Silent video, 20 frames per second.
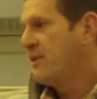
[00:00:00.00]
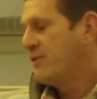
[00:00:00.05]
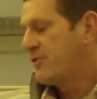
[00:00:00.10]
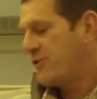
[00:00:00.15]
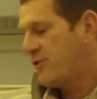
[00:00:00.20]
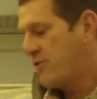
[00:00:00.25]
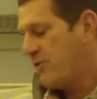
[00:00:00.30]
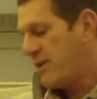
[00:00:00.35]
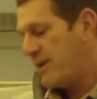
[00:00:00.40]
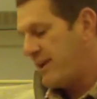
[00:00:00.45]

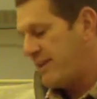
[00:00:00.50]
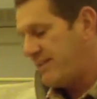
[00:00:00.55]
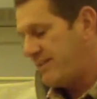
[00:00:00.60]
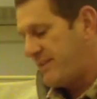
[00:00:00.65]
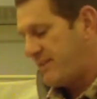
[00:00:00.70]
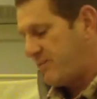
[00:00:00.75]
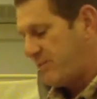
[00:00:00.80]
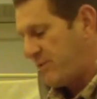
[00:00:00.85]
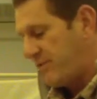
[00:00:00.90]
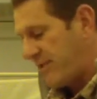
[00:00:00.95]
So what I
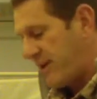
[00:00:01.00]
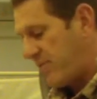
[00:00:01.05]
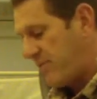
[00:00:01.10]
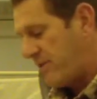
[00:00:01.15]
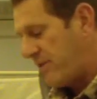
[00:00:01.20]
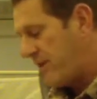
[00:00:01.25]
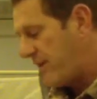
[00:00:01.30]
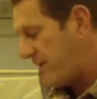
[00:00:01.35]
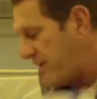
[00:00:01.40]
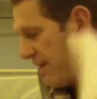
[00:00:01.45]
did was I
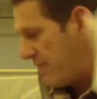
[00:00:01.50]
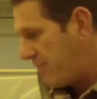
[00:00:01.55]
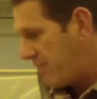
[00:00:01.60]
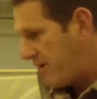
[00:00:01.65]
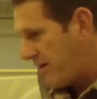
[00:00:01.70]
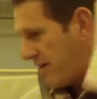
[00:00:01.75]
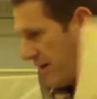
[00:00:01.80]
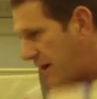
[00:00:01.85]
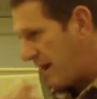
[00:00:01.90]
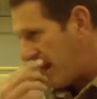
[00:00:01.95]
went out and I
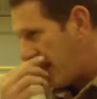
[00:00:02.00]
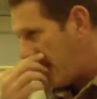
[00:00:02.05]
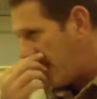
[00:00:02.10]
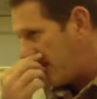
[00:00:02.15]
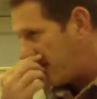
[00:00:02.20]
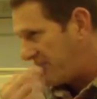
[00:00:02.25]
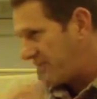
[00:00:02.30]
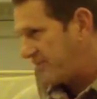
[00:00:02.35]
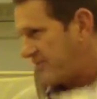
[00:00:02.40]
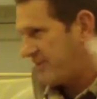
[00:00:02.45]
bought
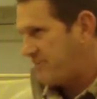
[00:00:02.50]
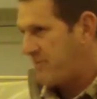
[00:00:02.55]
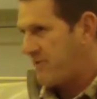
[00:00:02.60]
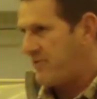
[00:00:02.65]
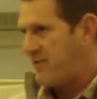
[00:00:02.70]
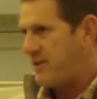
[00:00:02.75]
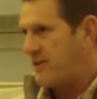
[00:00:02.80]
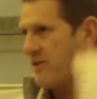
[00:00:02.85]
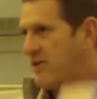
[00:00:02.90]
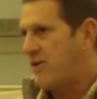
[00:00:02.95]
a
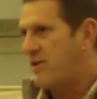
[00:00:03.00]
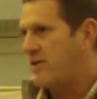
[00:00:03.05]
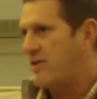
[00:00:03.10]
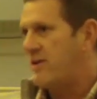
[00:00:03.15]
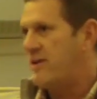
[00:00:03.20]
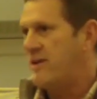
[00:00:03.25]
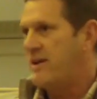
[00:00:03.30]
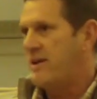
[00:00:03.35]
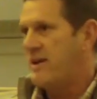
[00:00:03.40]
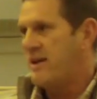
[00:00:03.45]
sympathy
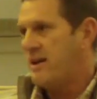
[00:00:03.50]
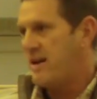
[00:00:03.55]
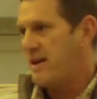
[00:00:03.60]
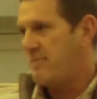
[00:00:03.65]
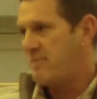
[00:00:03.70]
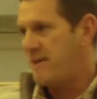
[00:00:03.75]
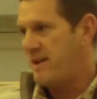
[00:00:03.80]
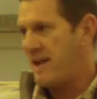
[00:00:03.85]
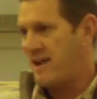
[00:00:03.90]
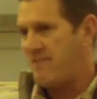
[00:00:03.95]
card and
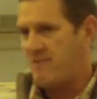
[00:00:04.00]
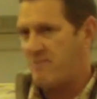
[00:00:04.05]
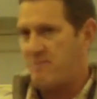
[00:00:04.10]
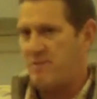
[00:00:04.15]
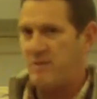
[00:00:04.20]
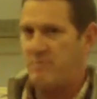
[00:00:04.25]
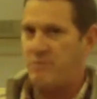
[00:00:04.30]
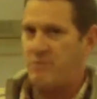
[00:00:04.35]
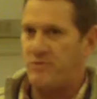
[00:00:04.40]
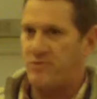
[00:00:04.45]
I've been having
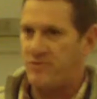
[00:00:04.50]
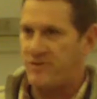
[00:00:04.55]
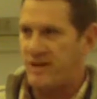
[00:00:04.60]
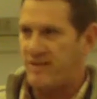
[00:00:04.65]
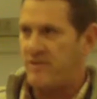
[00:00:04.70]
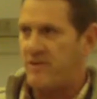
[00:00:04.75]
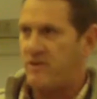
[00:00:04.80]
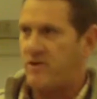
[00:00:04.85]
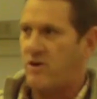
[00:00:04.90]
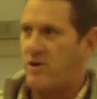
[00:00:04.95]
people
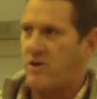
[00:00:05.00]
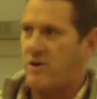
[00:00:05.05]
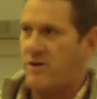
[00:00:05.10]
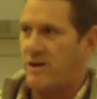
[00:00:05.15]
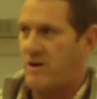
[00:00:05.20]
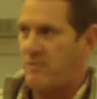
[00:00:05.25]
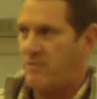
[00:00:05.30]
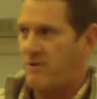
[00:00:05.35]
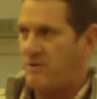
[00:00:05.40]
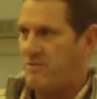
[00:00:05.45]
sign the card
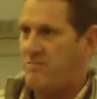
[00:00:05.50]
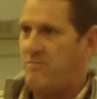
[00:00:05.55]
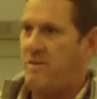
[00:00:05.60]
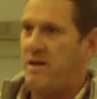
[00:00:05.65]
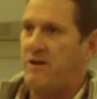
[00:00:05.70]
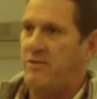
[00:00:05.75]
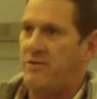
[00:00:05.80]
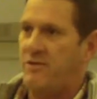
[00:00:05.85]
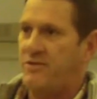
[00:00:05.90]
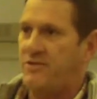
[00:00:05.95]
and I want to
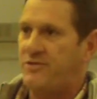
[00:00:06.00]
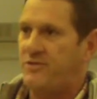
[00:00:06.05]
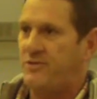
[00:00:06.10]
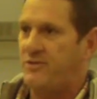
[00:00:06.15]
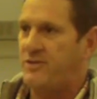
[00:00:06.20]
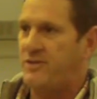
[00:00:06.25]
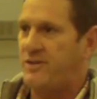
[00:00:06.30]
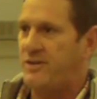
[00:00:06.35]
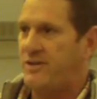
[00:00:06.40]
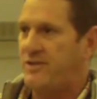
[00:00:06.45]
mail this to
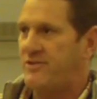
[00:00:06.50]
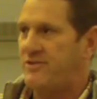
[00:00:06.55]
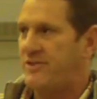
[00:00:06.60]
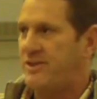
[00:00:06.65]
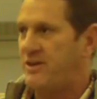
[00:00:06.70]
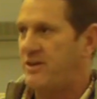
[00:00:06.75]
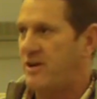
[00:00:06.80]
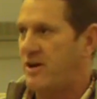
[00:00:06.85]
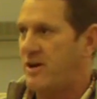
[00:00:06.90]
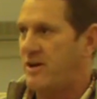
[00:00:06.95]
the uh,
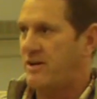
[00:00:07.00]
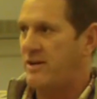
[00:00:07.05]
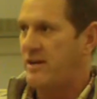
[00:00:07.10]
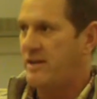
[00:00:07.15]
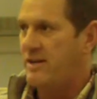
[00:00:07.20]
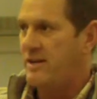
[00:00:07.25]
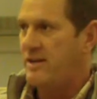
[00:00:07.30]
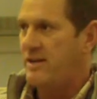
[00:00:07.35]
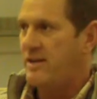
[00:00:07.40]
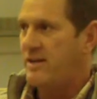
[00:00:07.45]
synagogue
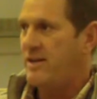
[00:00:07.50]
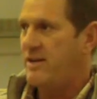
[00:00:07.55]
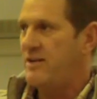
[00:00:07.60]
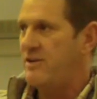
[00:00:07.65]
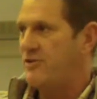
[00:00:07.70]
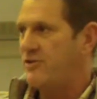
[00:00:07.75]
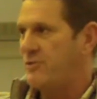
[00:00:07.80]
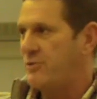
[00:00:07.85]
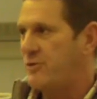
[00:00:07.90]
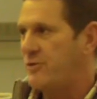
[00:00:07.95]

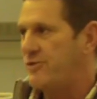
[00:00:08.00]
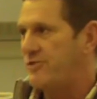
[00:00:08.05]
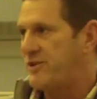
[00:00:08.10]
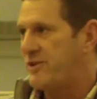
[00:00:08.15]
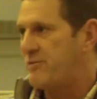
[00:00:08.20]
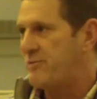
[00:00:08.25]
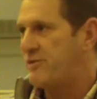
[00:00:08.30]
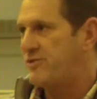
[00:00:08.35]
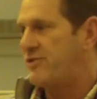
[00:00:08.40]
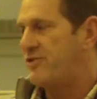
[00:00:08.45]
in
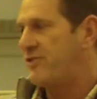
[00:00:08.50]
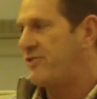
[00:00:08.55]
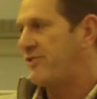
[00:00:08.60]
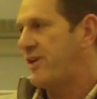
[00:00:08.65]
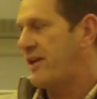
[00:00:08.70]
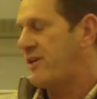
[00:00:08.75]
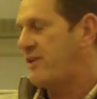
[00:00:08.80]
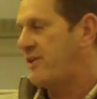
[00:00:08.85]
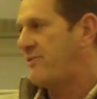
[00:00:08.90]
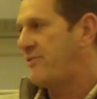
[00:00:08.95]
Jerusalem, which is,
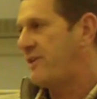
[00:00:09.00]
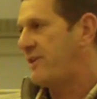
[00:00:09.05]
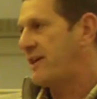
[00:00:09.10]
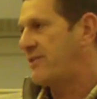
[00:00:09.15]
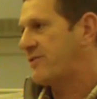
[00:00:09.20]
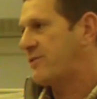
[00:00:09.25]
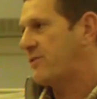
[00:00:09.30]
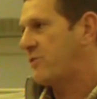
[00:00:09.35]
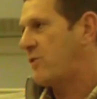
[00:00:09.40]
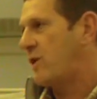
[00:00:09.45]
I don't know if you
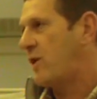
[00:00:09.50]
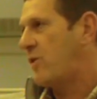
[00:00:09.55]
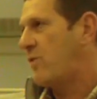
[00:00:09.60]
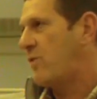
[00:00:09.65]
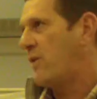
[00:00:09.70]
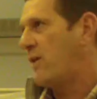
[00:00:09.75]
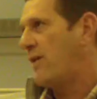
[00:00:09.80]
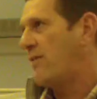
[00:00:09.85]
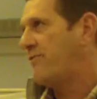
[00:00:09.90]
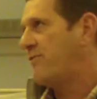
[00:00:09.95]
guys are
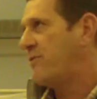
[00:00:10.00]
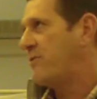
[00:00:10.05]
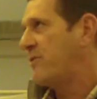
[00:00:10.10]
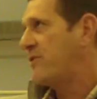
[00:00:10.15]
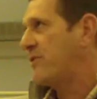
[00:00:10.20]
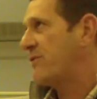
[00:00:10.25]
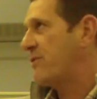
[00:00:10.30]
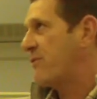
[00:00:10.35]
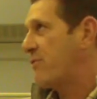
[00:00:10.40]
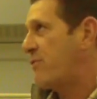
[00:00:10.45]

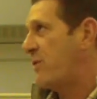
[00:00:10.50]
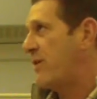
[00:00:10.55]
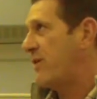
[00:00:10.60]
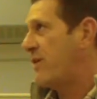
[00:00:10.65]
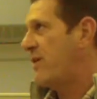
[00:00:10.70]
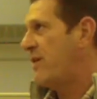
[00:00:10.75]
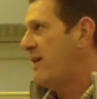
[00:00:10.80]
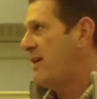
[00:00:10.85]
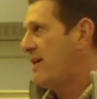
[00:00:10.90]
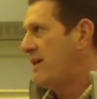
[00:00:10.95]
familiar with
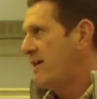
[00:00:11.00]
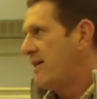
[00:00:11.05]
where